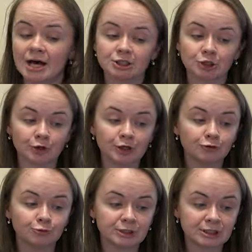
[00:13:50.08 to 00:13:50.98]
So
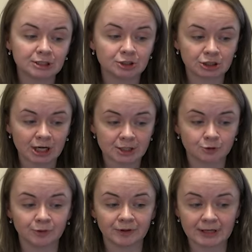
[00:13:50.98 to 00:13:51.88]
if we deal
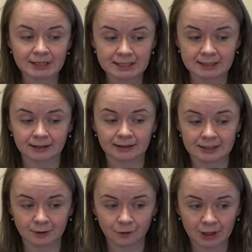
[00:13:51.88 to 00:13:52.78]
just with easy
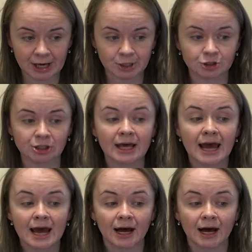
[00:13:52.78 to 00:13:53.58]
classification,